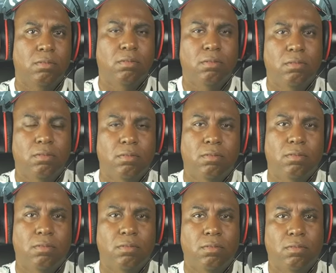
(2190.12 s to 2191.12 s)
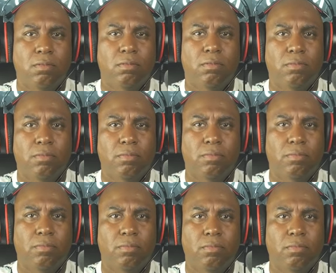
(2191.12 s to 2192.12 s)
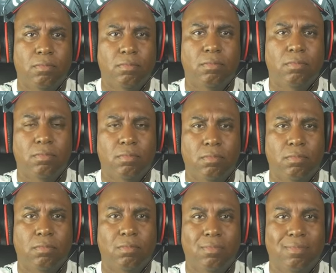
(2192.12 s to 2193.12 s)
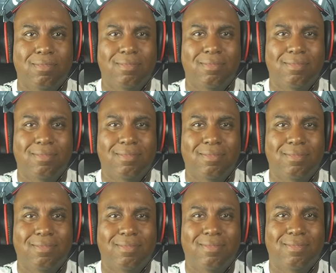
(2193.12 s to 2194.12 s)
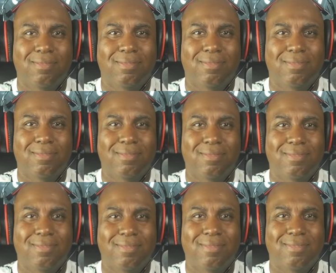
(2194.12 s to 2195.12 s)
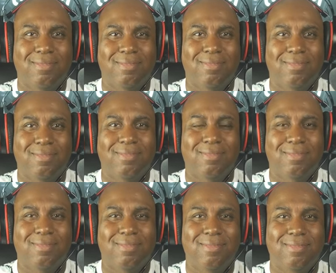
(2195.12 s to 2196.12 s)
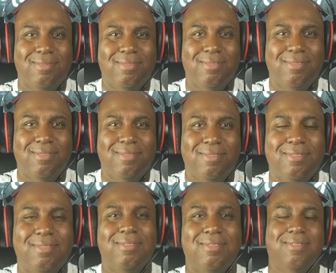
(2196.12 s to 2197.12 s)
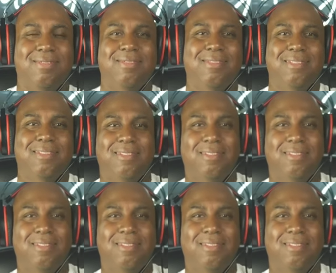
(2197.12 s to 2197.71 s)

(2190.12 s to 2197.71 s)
[no speech]